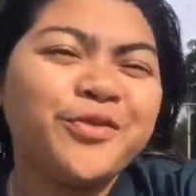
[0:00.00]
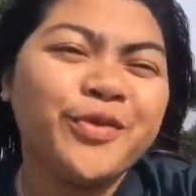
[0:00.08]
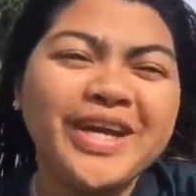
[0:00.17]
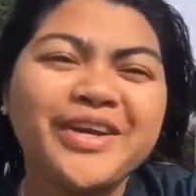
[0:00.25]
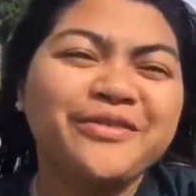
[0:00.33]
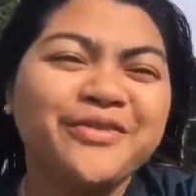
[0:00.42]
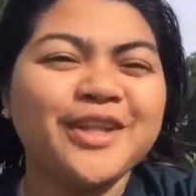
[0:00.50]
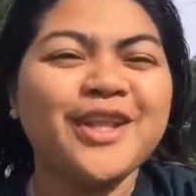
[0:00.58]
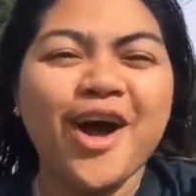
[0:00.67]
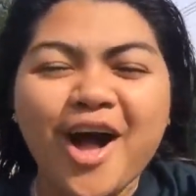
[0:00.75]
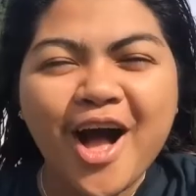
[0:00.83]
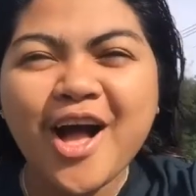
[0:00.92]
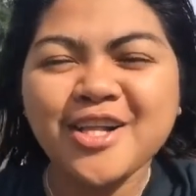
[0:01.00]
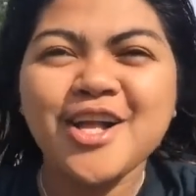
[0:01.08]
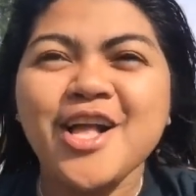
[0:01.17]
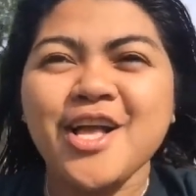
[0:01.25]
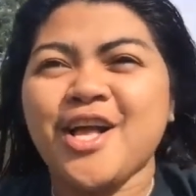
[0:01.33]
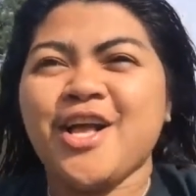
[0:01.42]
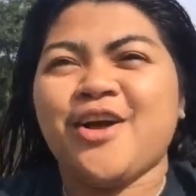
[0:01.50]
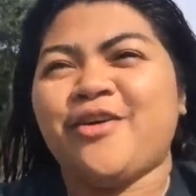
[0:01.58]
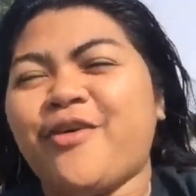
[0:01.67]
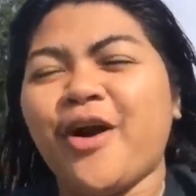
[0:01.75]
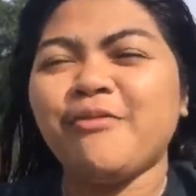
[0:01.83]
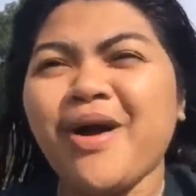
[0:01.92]
week vlog
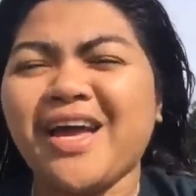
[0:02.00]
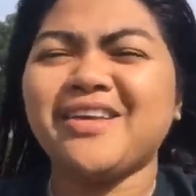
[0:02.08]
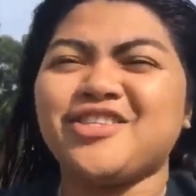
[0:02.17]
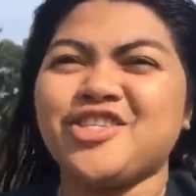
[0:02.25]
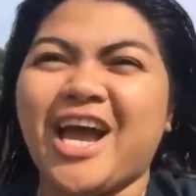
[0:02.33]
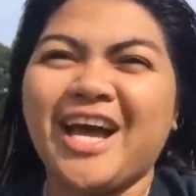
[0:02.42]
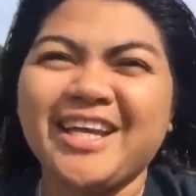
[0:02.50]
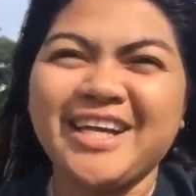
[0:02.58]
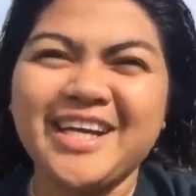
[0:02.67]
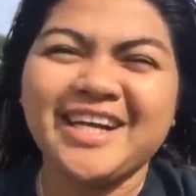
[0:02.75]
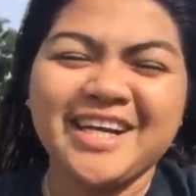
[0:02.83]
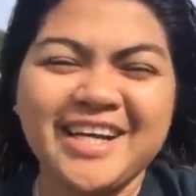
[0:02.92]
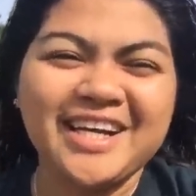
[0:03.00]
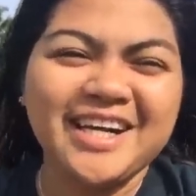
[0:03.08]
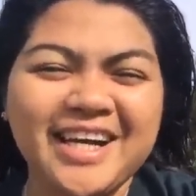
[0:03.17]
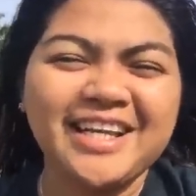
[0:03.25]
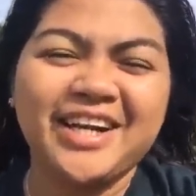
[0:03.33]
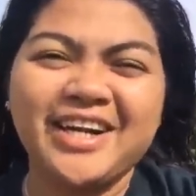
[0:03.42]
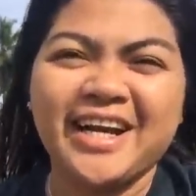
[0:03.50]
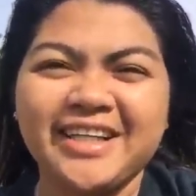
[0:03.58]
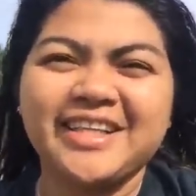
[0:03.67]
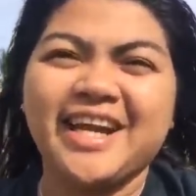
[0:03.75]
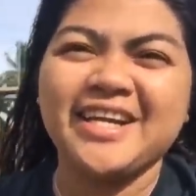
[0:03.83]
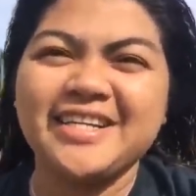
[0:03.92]
for my channel.
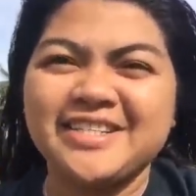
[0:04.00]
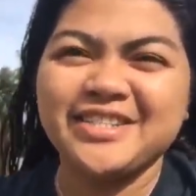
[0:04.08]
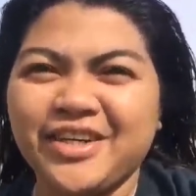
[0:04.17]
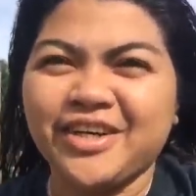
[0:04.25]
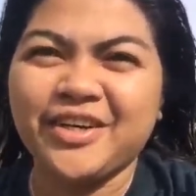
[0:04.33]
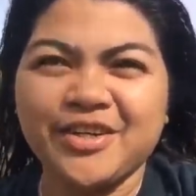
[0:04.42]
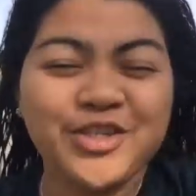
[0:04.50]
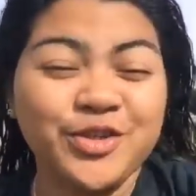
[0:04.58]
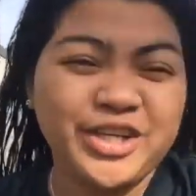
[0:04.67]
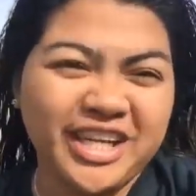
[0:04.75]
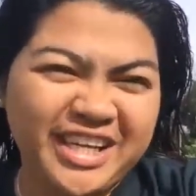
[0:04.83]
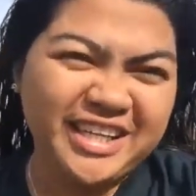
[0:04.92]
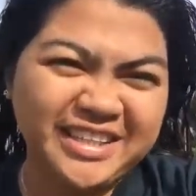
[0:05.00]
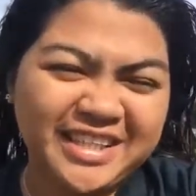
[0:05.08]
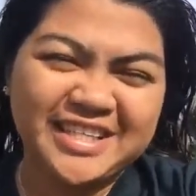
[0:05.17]
Alright, guys. So, tune in